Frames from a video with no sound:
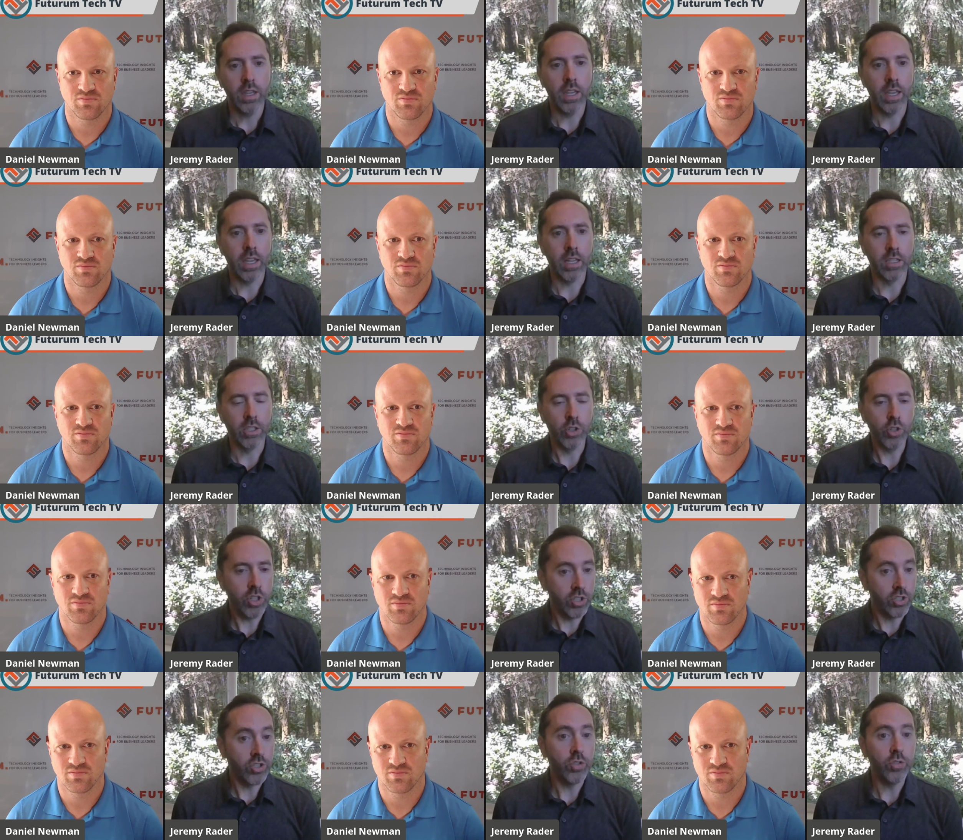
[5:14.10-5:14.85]
Speaker 1: And
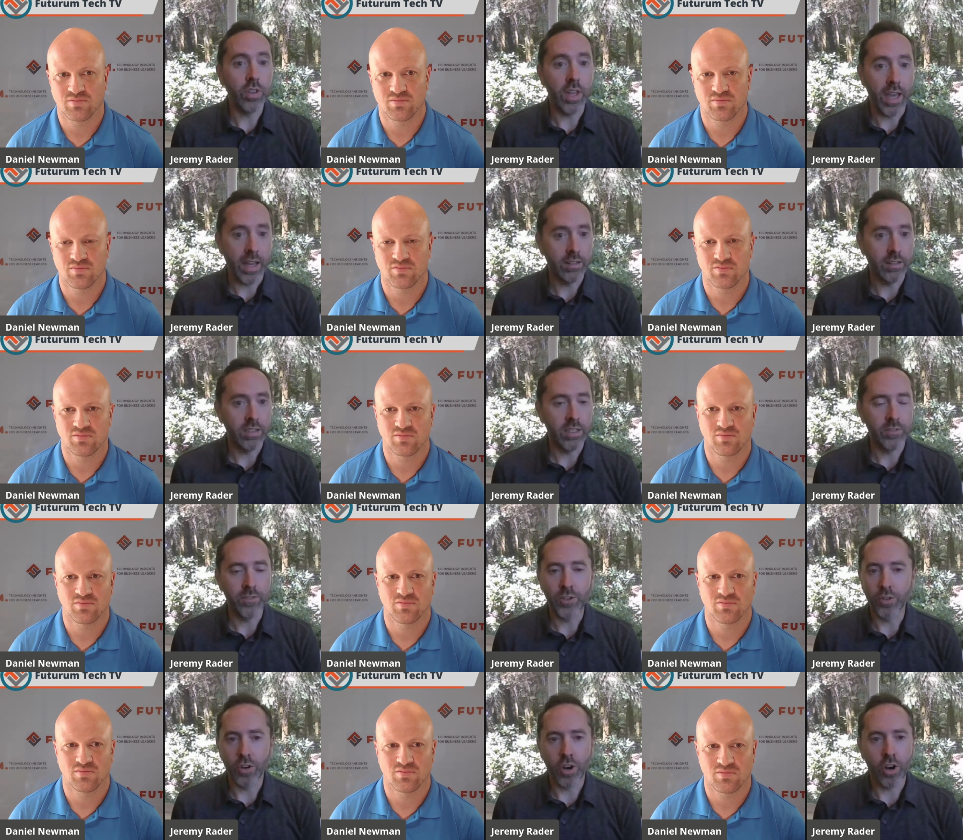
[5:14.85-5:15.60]
you can do that.
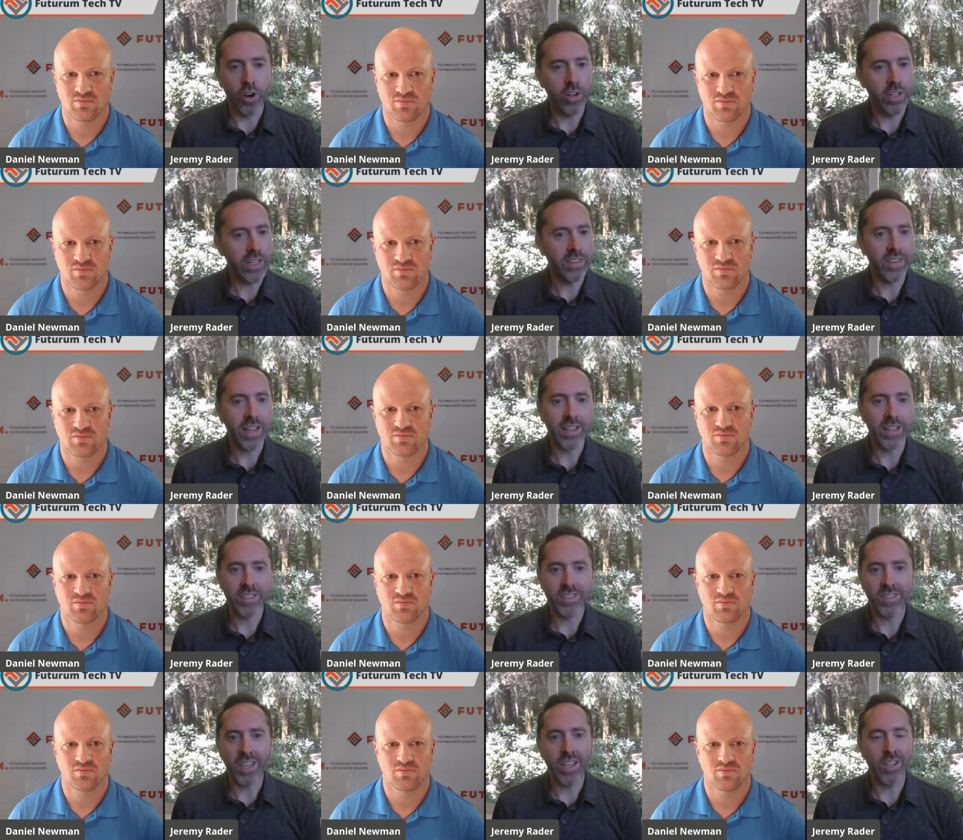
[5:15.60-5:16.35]
If you're already at
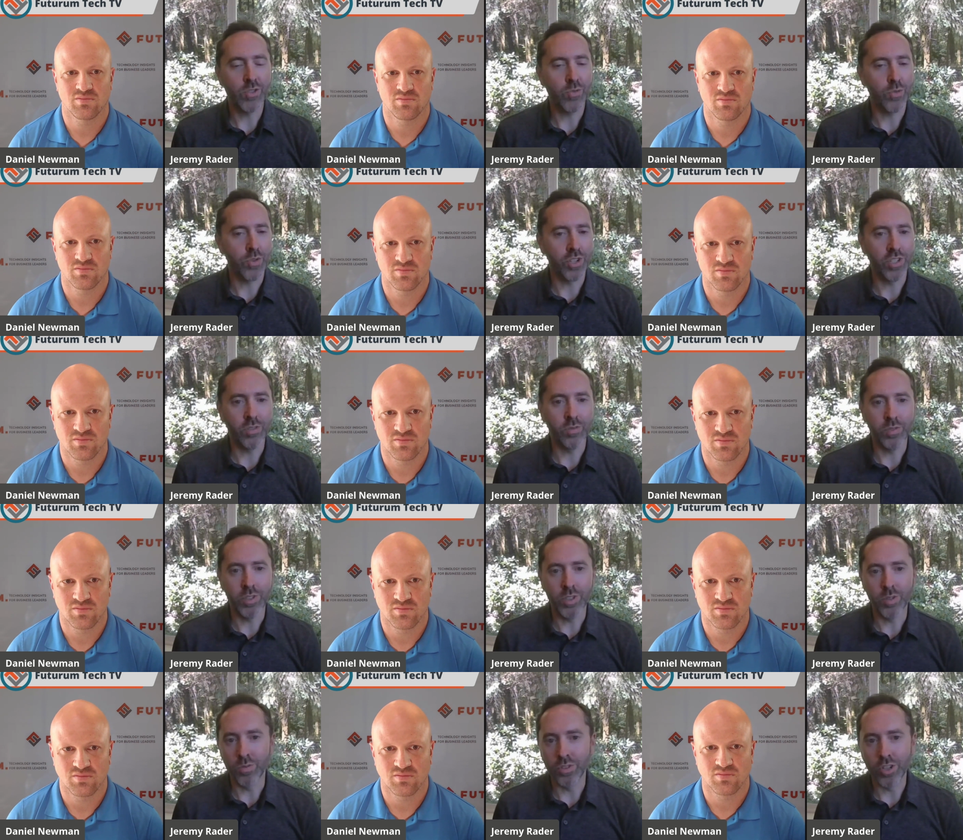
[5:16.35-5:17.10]
that stage where
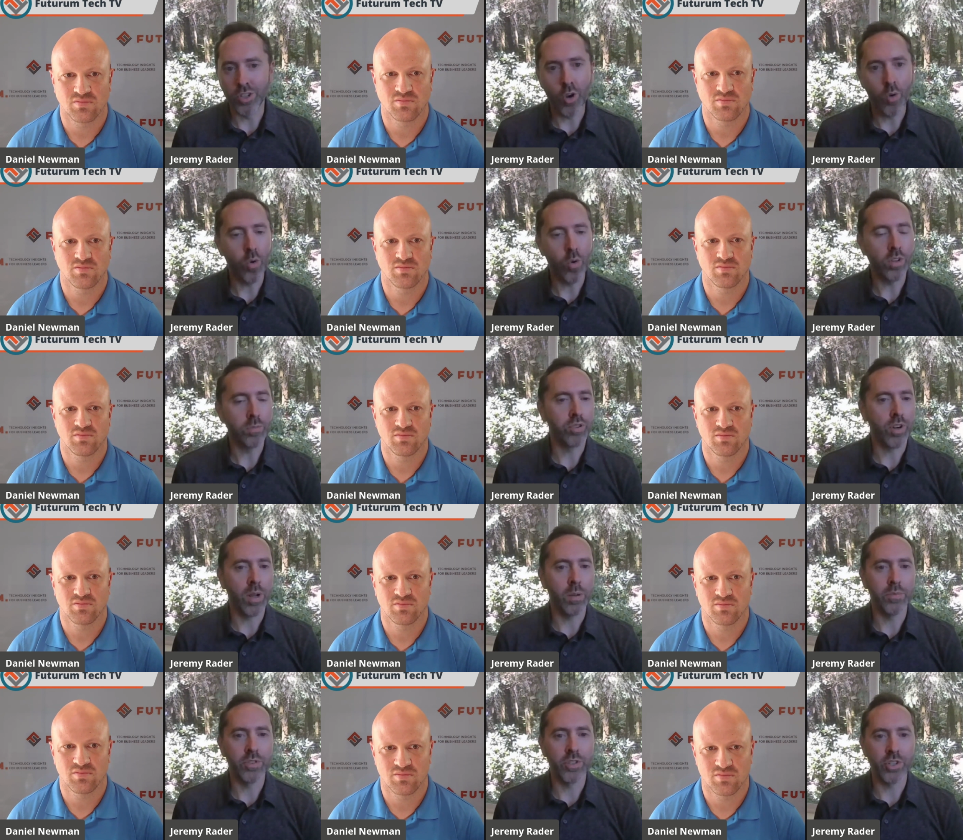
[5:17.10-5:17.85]
you, you know what
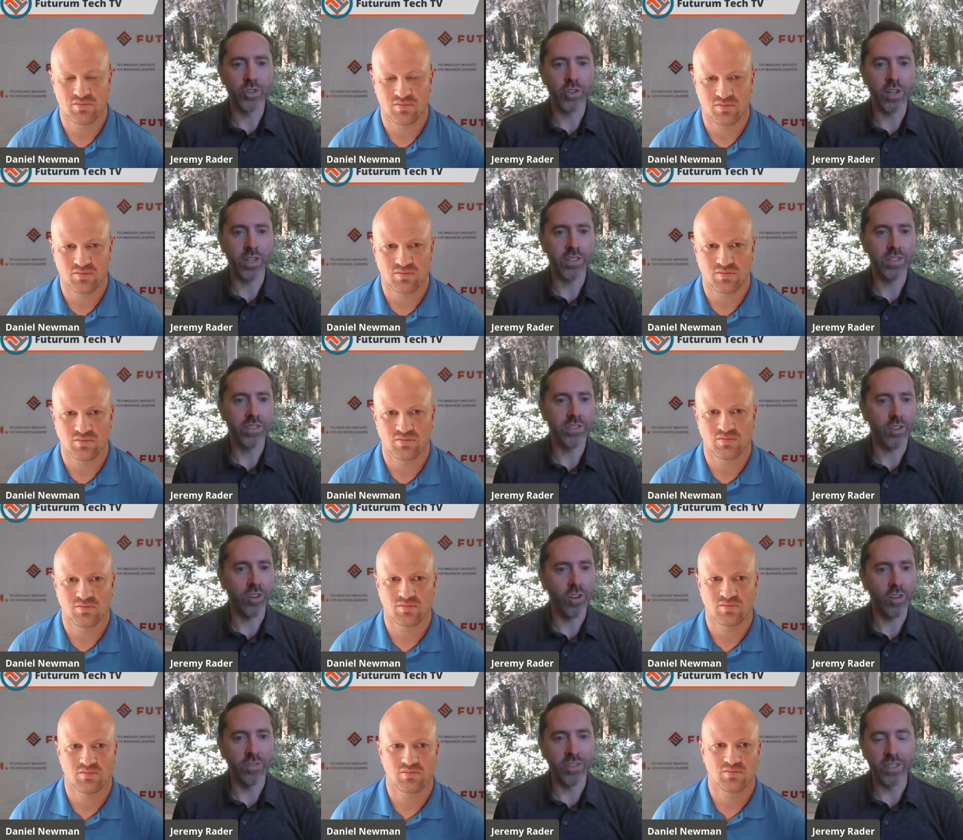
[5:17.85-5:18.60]
problems you're trying to
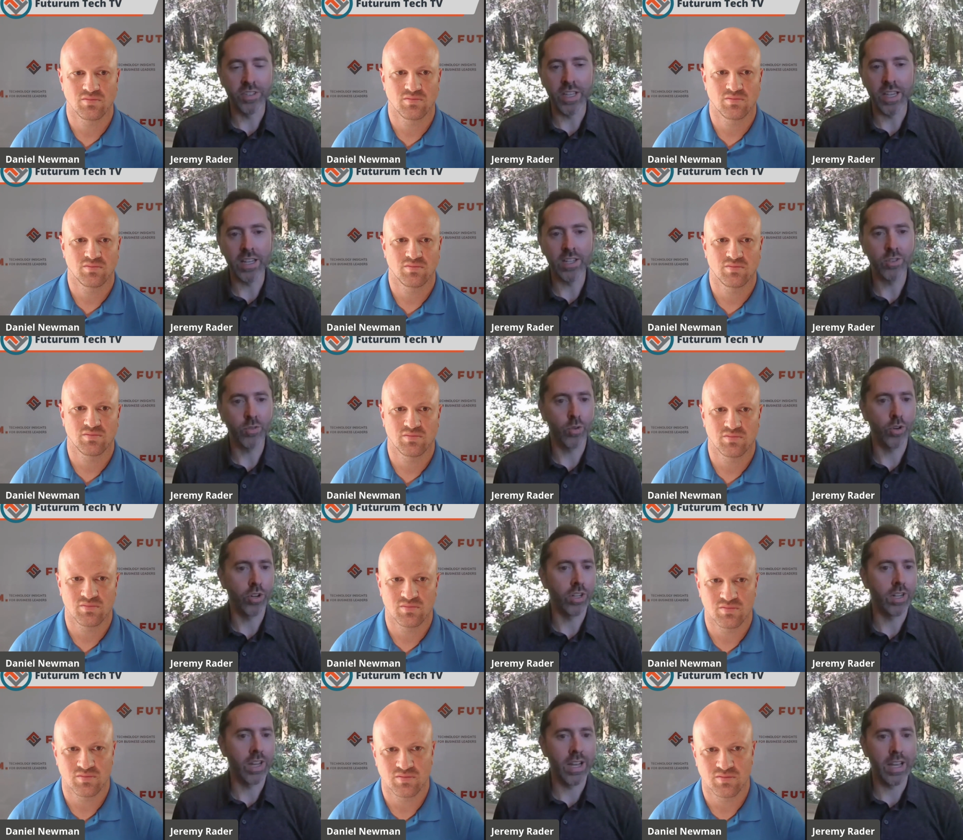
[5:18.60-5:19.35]
solve, the data is
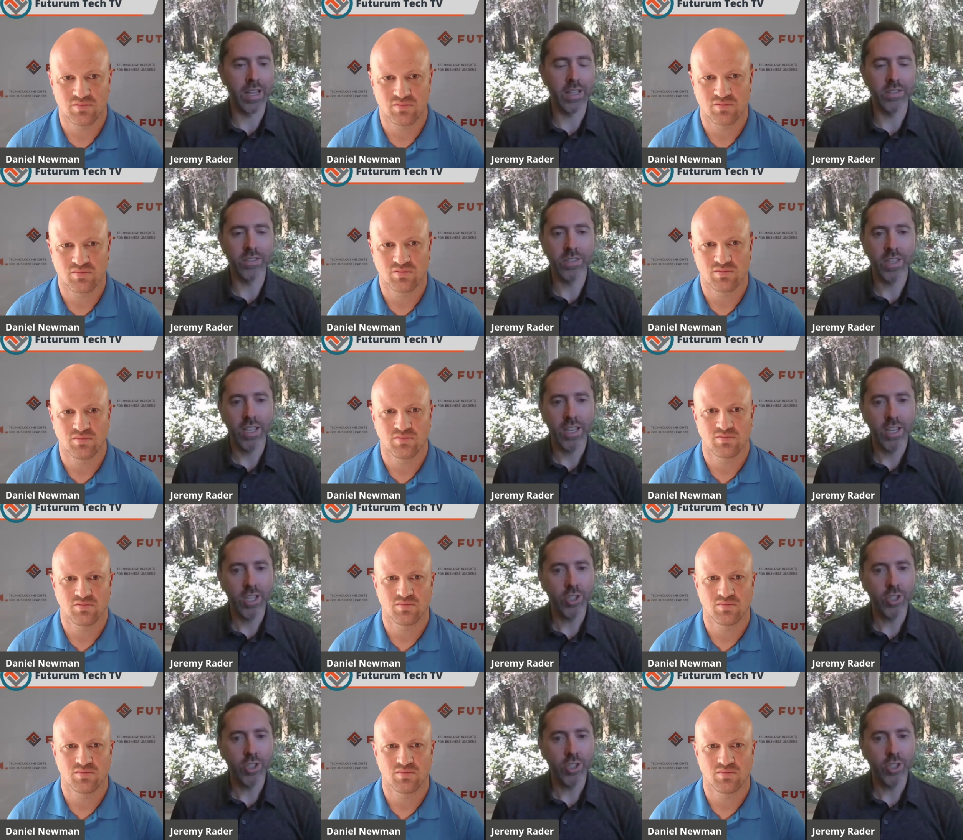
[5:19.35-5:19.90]
organized,